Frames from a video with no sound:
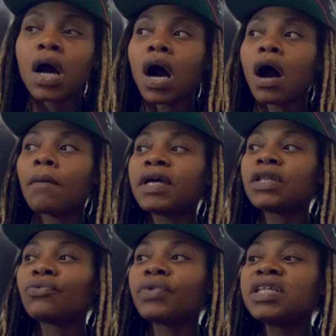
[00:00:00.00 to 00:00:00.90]
um, and
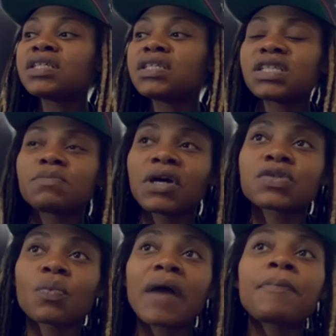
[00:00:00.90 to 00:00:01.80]
the reason is, is
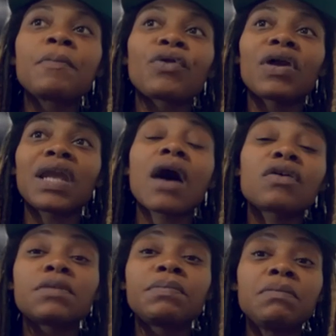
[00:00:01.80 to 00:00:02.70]
because white people are
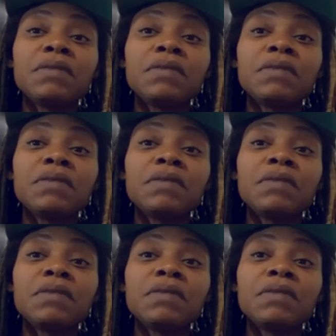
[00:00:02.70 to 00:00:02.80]
allowed to be